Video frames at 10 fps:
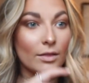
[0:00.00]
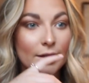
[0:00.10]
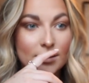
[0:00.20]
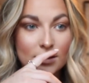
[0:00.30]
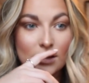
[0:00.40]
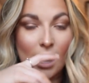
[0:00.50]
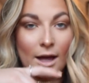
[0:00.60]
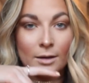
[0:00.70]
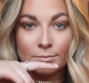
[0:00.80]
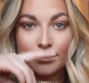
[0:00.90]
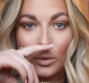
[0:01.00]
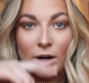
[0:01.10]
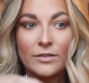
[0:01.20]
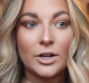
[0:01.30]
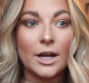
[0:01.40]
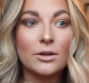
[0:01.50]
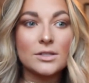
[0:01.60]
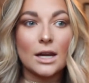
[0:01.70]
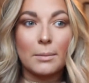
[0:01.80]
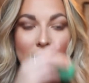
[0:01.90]
the point of your
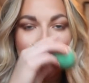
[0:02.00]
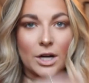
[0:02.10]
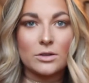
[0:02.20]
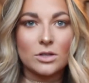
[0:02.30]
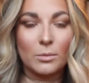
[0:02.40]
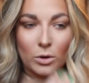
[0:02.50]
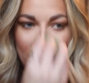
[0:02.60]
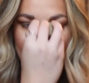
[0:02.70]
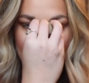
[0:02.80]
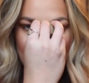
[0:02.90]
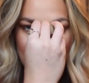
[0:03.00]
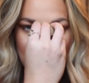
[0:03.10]
nose, and it makes your nose look more lifted.